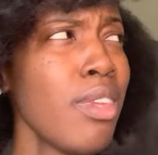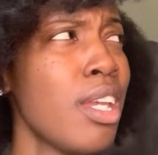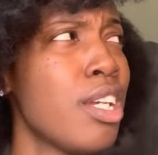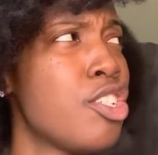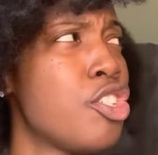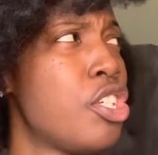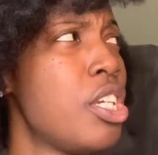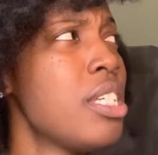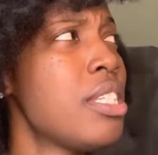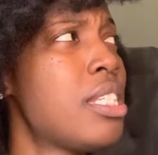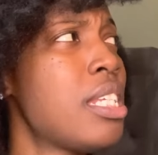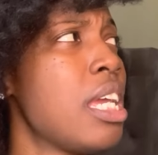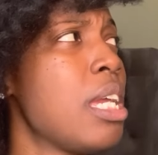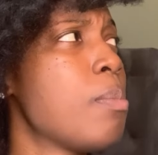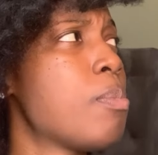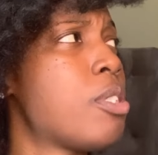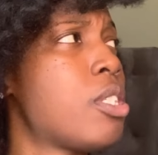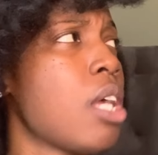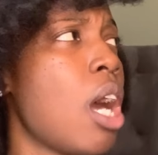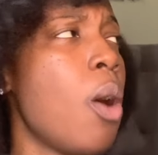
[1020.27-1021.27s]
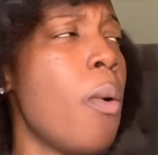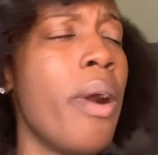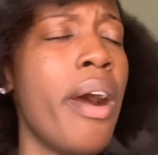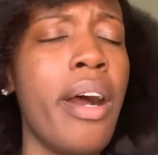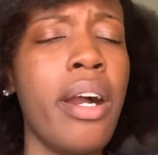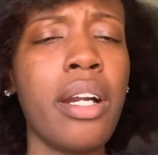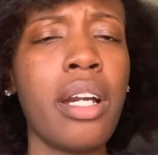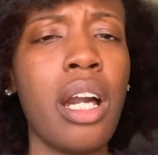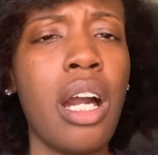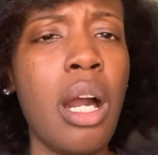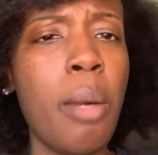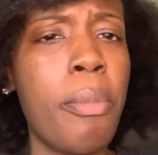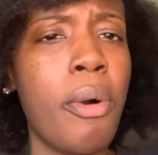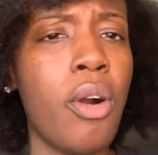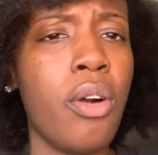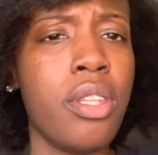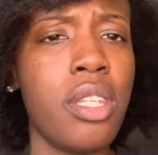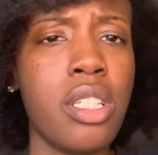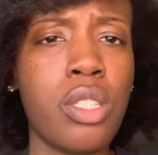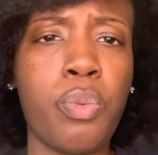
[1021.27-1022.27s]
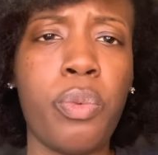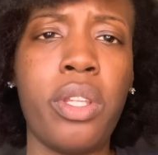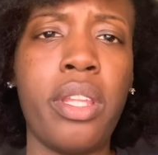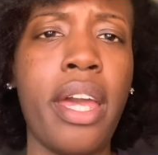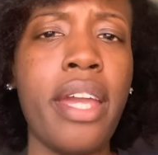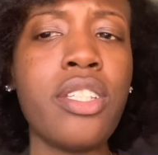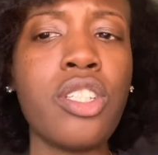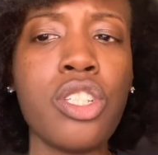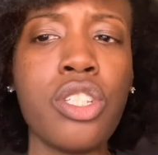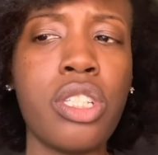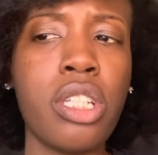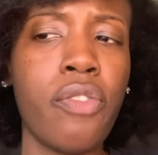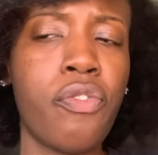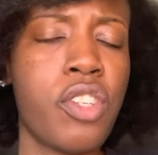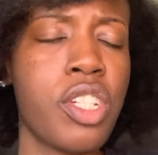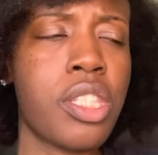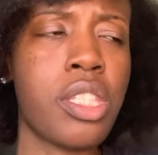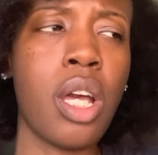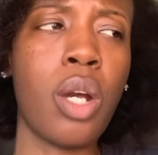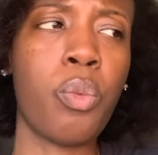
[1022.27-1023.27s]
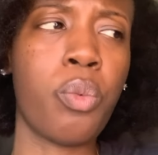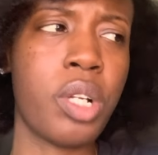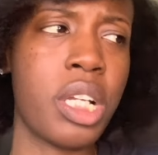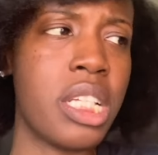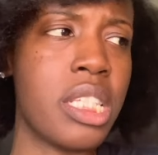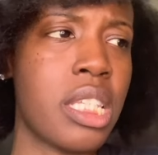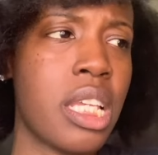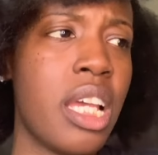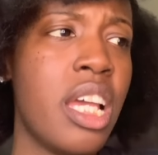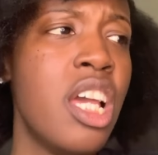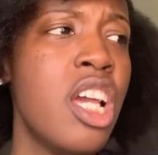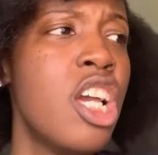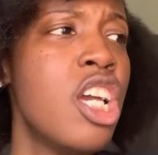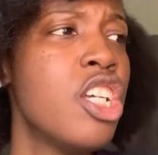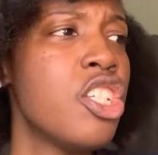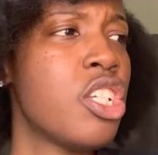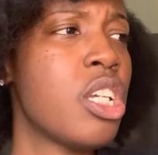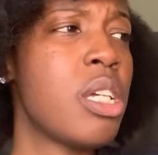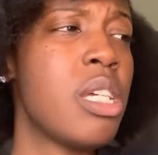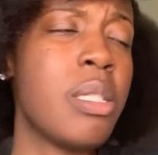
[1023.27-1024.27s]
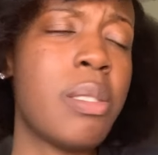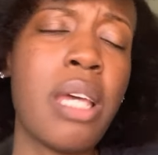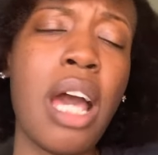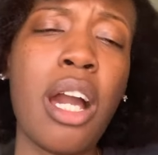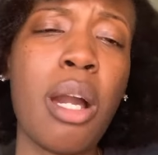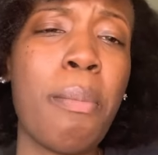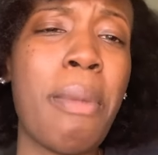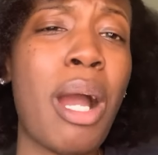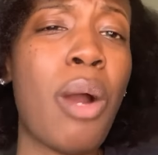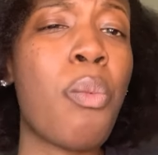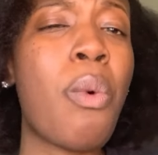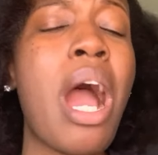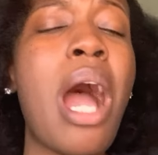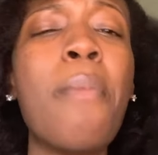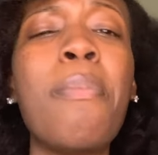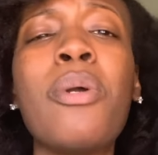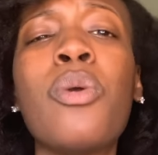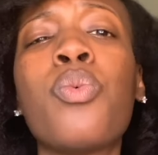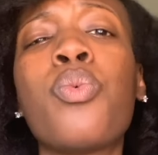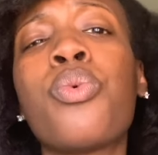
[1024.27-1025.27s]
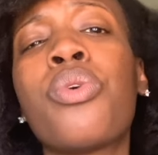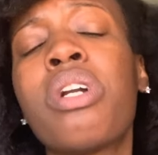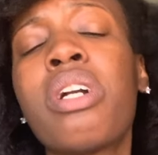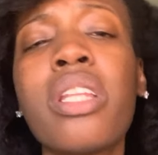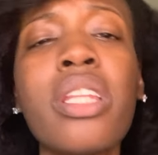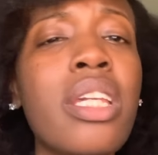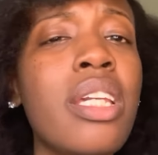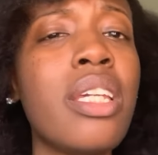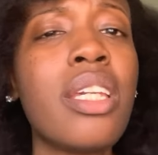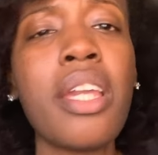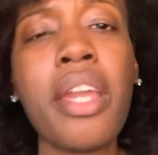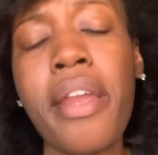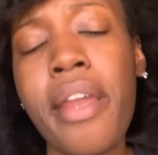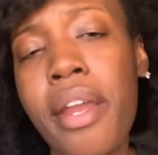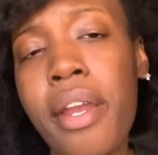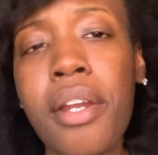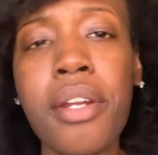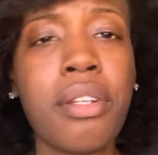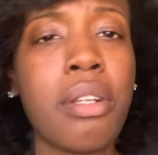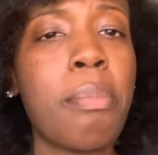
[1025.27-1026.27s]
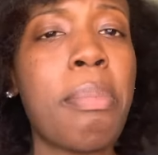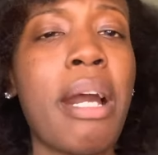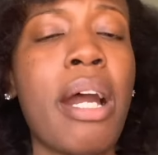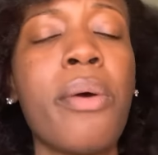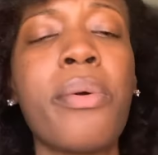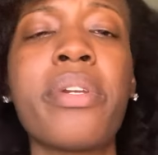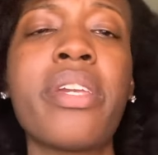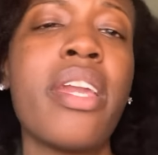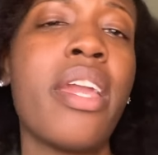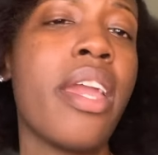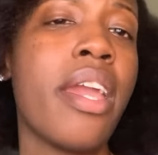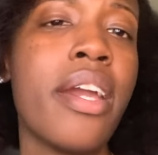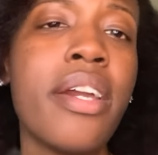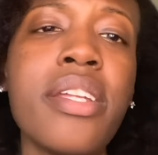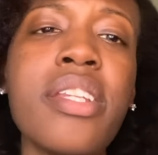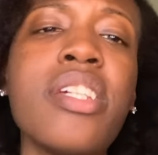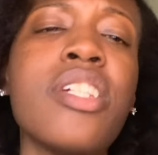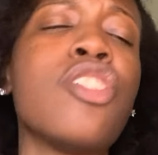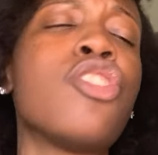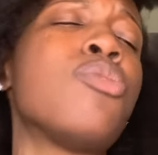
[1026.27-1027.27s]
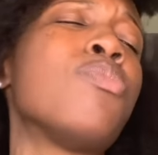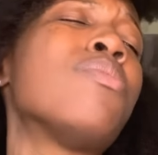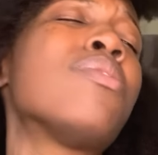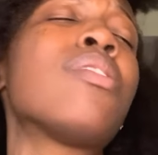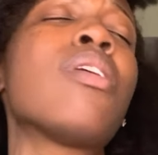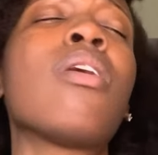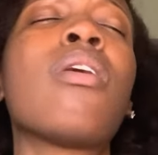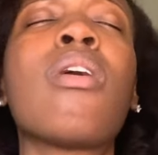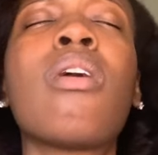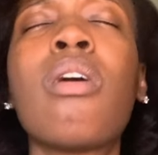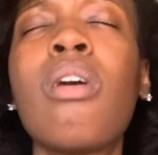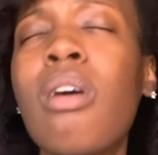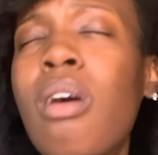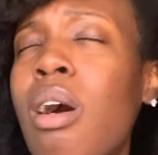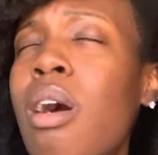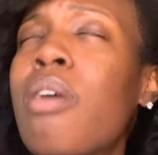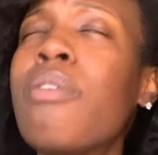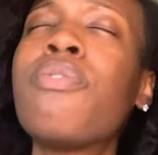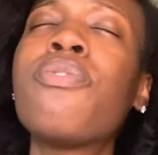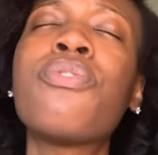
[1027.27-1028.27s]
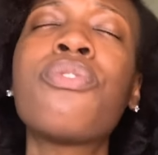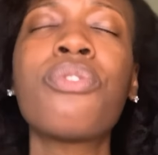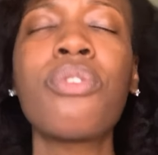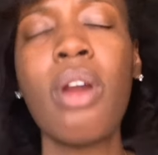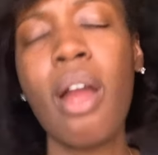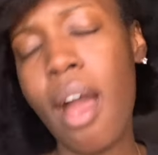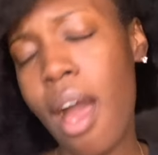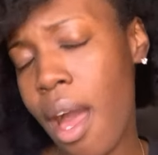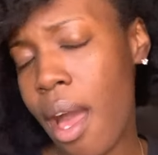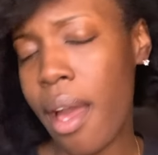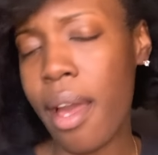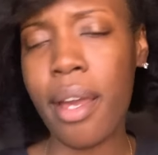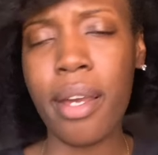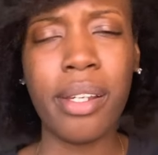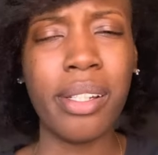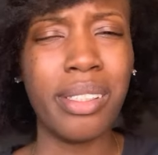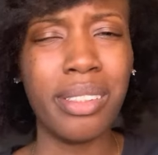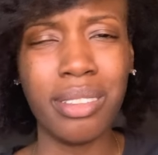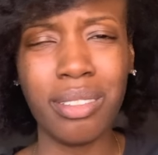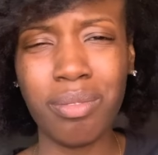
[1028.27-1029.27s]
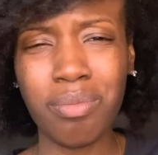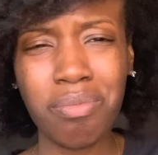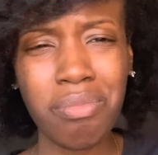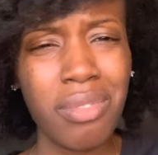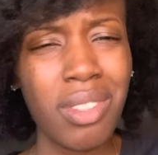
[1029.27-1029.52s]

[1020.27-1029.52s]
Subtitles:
She seems so hung up on this relationship for some reason. She keeps talking about Robin really cared about Candace. She was a good friend.